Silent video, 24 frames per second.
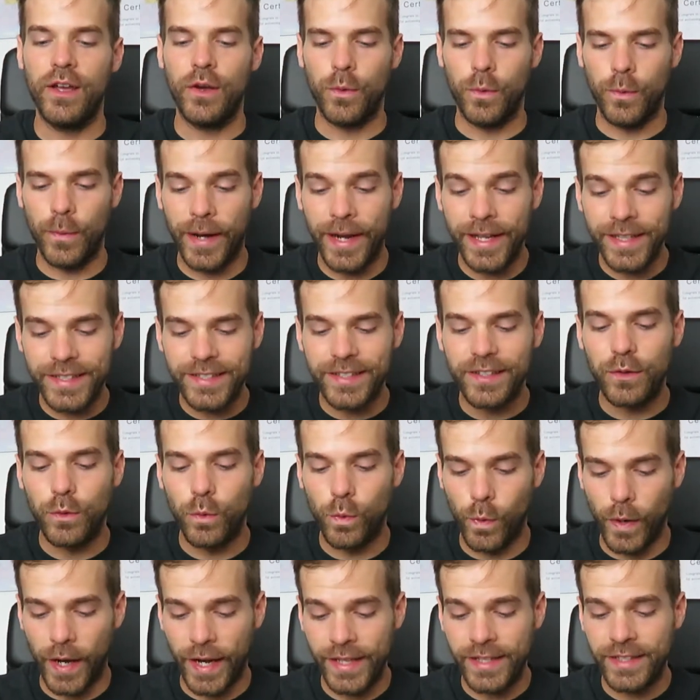
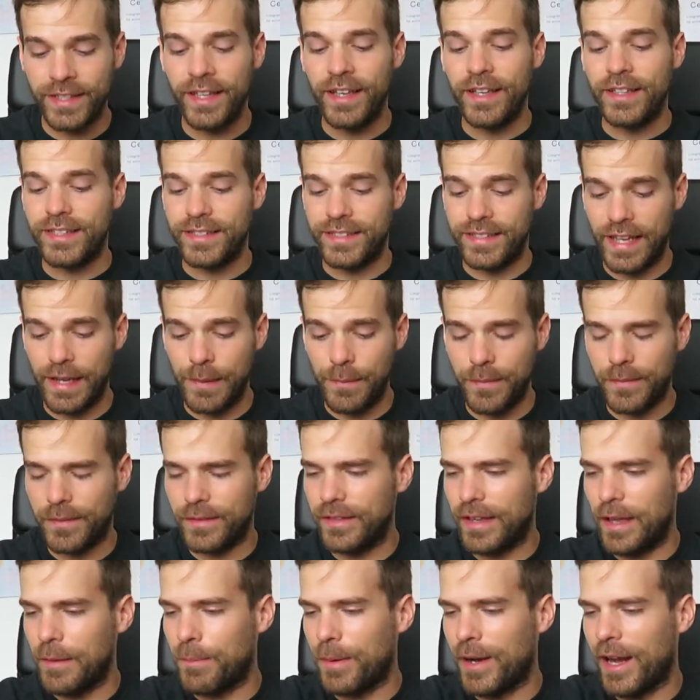Wait.
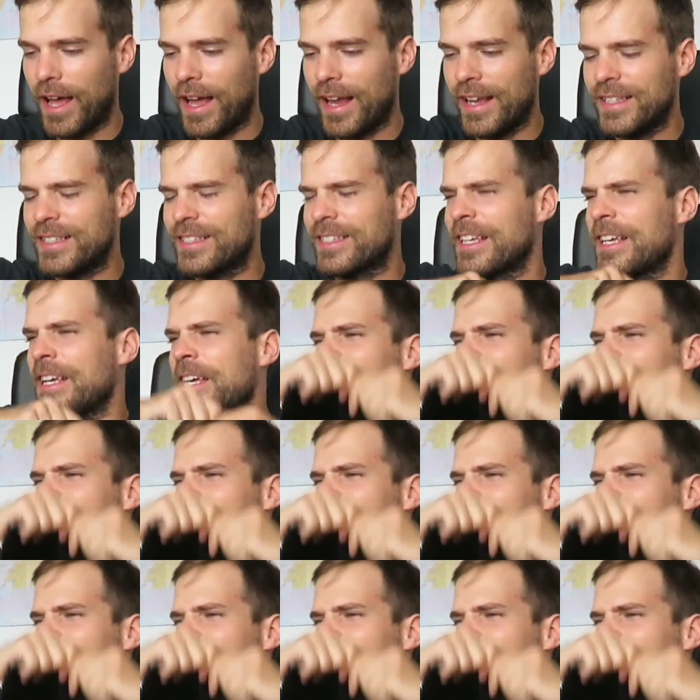Same applies.